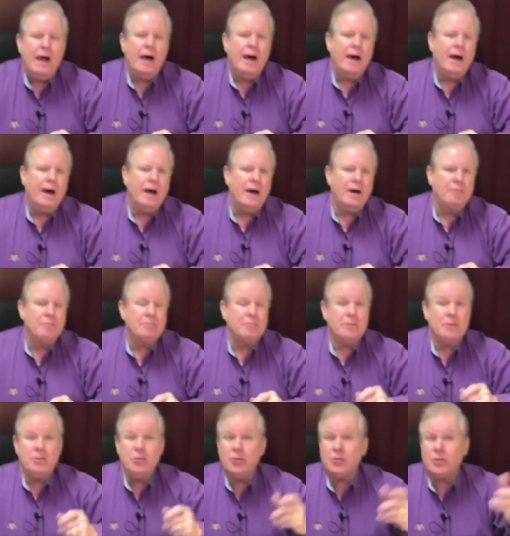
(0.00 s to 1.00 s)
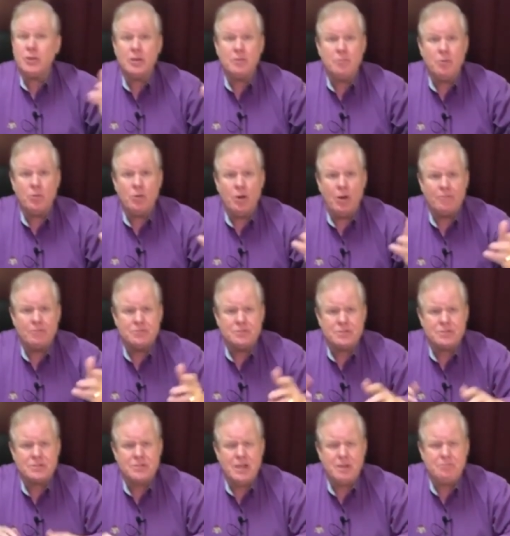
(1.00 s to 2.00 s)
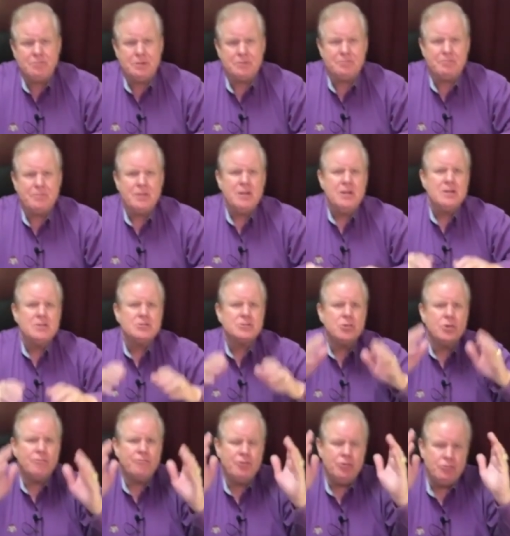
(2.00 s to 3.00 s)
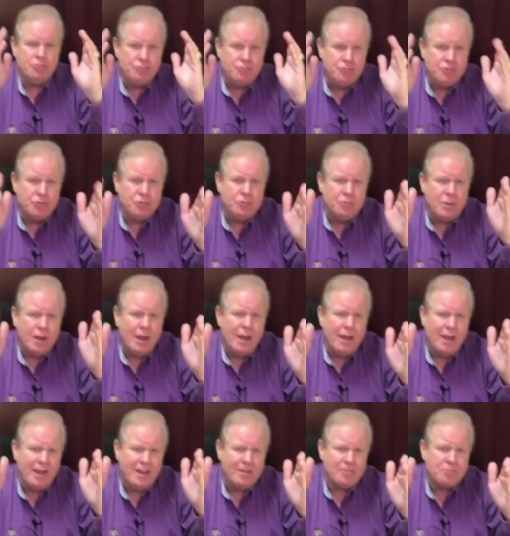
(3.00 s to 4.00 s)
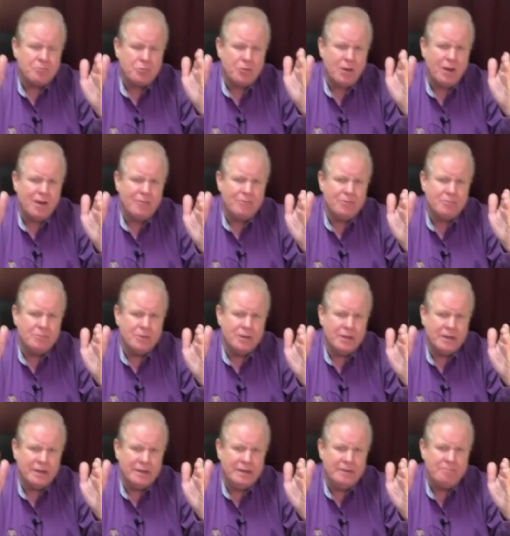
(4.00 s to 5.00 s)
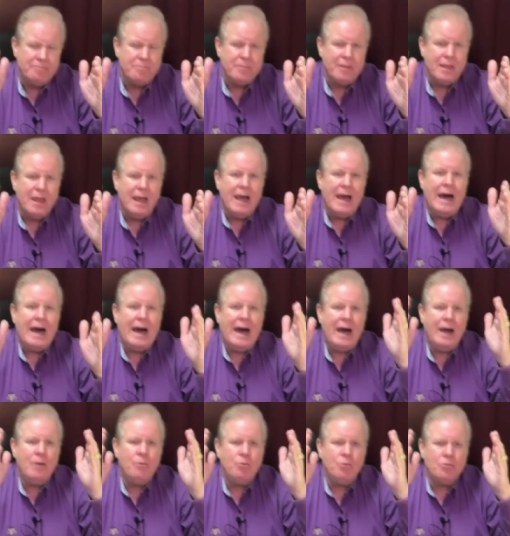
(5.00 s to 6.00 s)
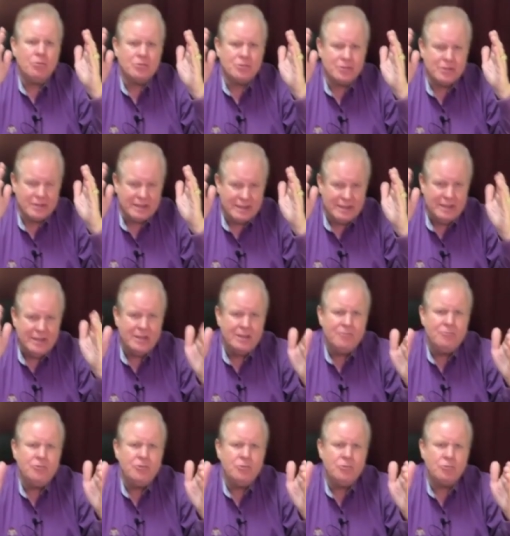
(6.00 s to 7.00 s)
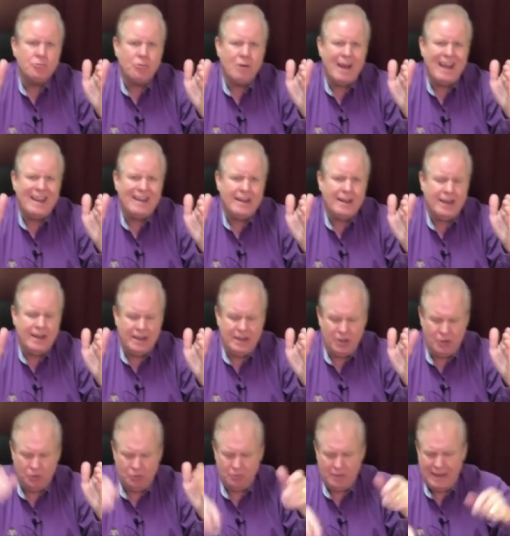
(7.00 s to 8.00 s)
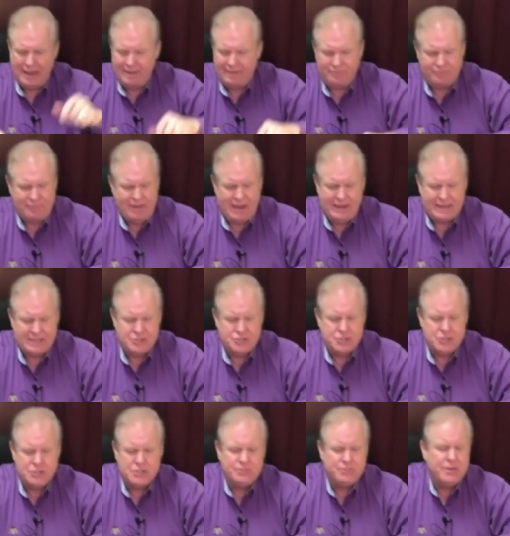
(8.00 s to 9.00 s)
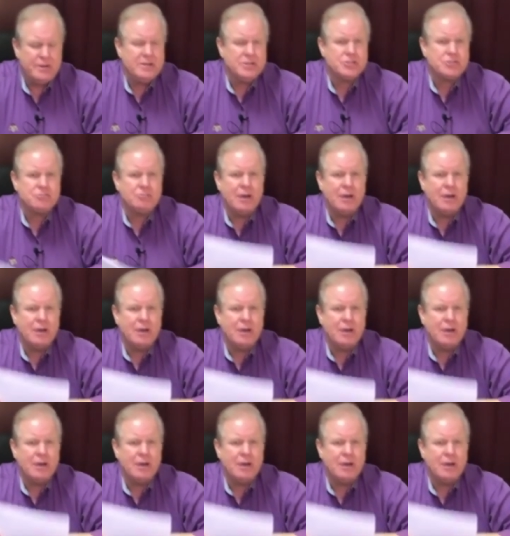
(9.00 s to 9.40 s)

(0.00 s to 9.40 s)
You're going to get more offers accepted. So if you do not have private money, I want to give you right now, in fact, I just finished